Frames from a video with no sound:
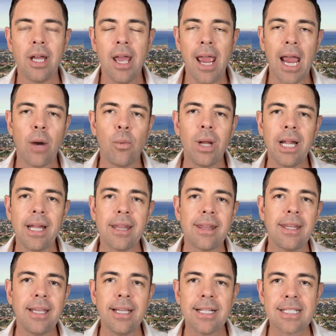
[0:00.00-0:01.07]
And while I
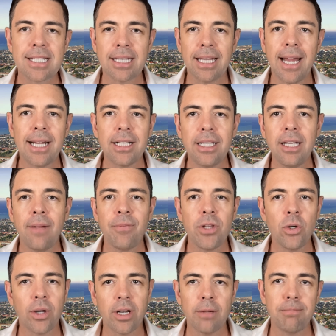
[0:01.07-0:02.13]
think it's likely you'll get a